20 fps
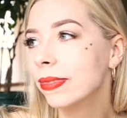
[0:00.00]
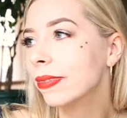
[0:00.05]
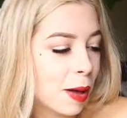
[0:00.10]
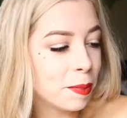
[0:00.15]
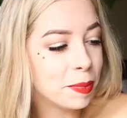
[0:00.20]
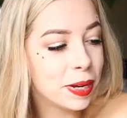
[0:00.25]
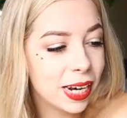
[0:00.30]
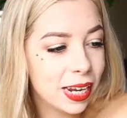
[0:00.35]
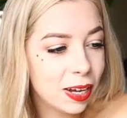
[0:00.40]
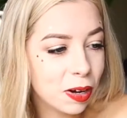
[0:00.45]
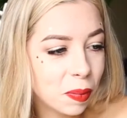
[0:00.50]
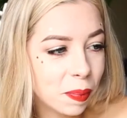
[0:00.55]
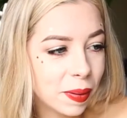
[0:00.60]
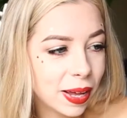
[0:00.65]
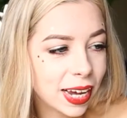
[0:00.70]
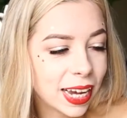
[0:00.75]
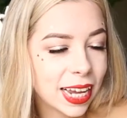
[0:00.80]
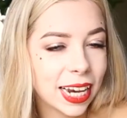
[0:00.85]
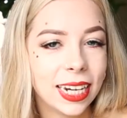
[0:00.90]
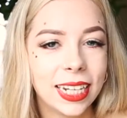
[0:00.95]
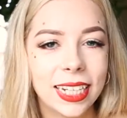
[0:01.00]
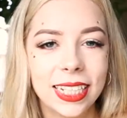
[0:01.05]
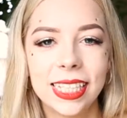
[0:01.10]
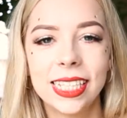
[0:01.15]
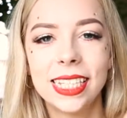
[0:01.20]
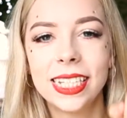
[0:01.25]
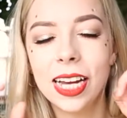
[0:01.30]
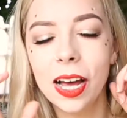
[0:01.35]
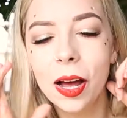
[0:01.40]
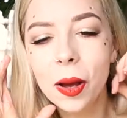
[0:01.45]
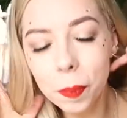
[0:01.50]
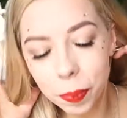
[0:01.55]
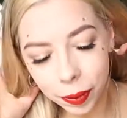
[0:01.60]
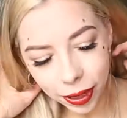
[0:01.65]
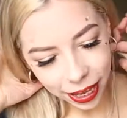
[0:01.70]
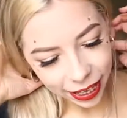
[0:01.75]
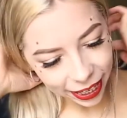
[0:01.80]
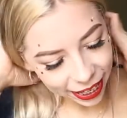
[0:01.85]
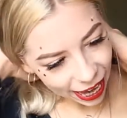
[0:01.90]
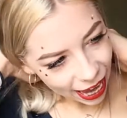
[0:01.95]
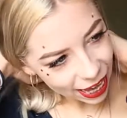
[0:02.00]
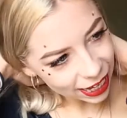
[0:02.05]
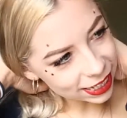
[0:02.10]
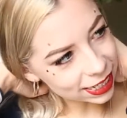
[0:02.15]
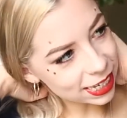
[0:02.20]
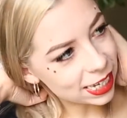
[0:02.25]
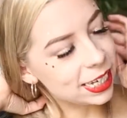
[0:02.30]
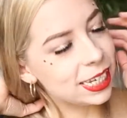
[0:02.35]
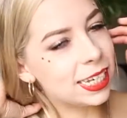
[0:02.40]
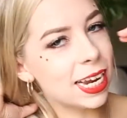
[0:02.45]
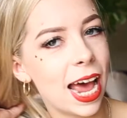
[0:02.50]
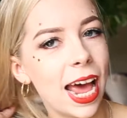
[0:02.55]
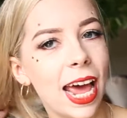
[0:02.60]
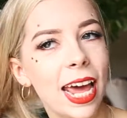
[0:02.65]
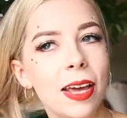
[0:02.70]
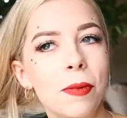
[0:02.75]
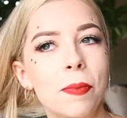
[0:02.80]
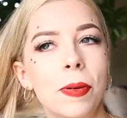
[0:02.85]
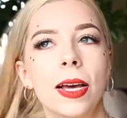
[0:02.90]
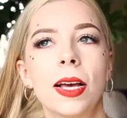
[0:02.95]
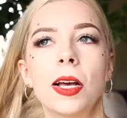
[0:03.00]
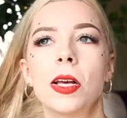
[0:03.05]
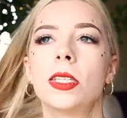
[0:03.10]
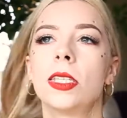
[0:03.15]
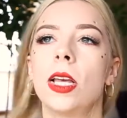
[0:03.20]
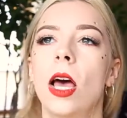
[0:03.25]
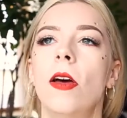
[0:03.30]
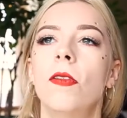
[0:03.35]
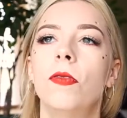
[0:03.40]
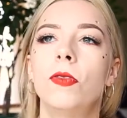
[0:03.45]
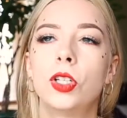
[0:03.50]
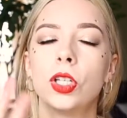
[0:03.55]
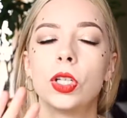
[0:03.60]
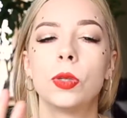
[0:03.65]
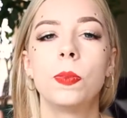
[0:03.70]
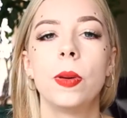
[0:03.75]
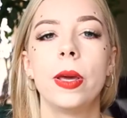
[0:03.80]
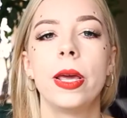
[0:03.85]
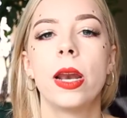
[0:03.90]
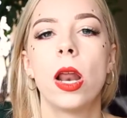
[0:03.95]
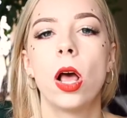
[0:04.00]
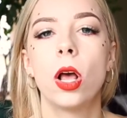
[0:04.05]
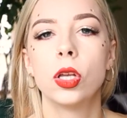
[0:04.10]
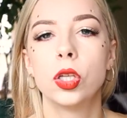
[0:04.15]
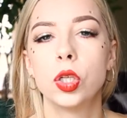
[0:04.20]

I'm a little bit glitzed up again today because I've just been